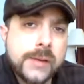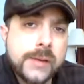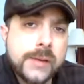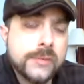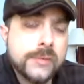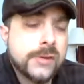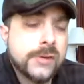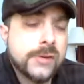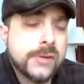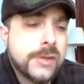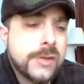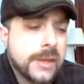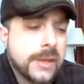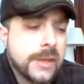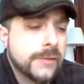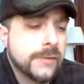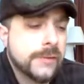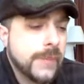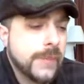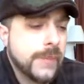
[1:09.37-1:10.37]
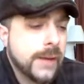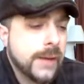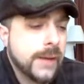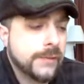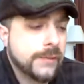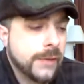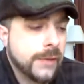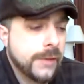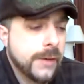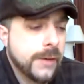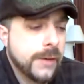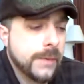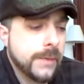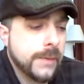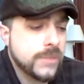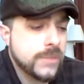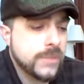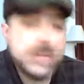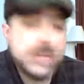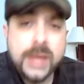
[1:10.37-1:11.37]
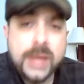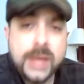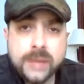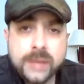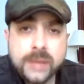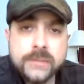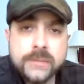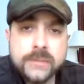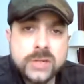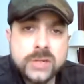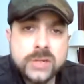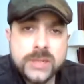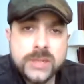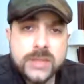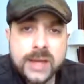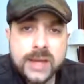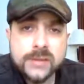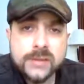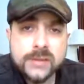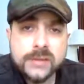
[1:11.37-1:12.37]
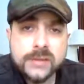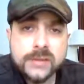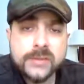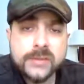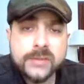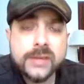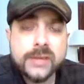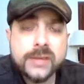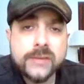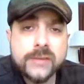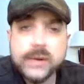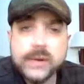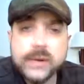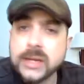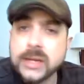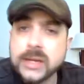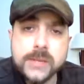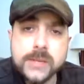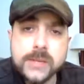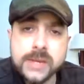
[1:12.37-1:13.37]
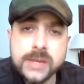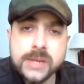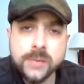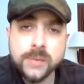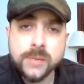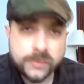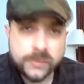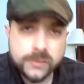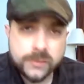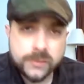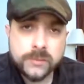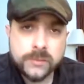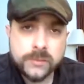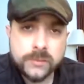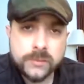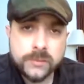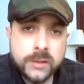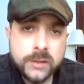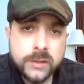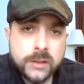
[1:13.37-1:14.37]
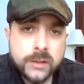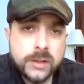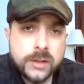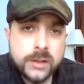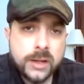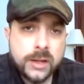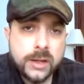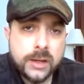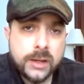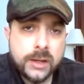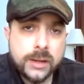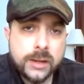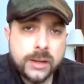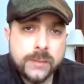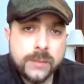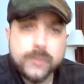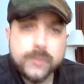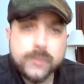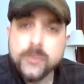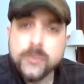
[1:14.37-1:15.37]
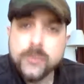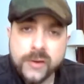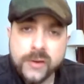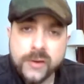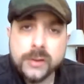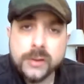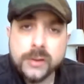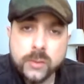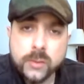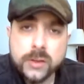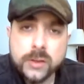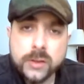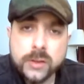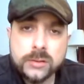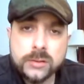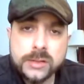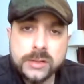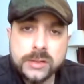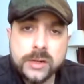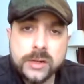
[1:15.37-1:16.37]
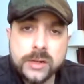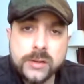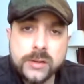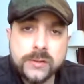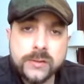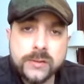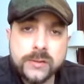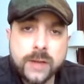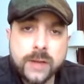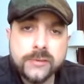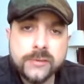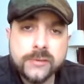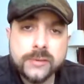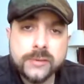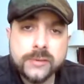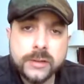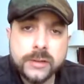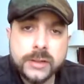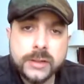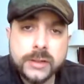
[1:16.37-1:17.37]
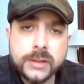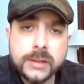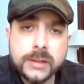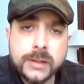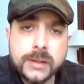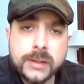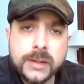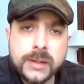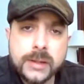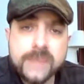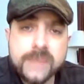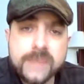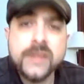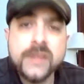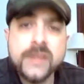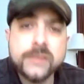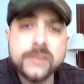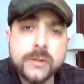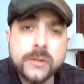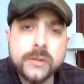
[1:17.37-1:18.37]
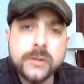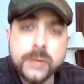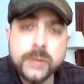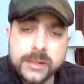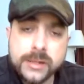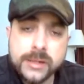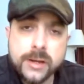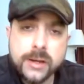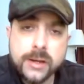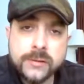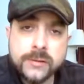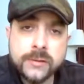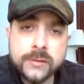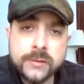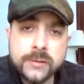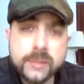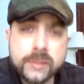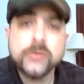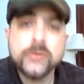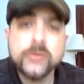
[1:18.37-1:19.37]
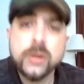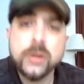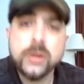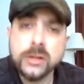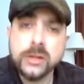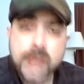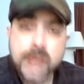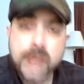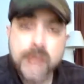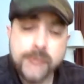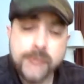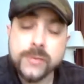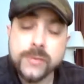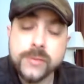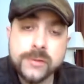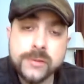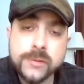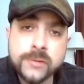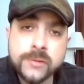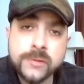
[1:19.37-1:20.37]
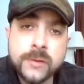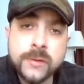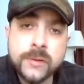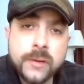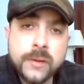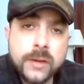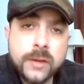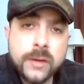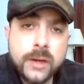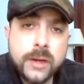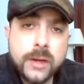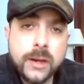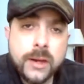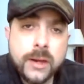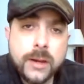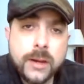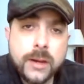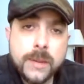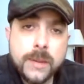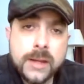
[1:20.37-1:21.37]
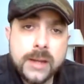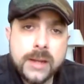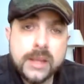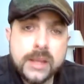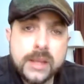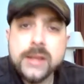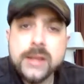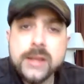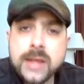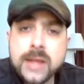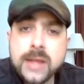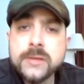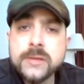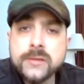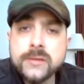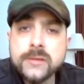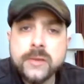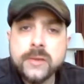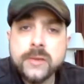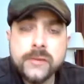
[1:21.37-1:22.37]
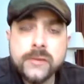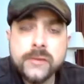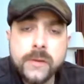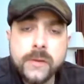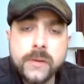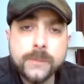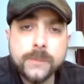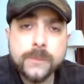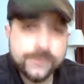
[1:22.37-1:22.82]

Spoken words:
there's good things about G-Man. G-Man seems like a very committed person, very loyal. You know, he's obviously invested in what he does. And those are all good attributes. And a lot of the atheists are, too.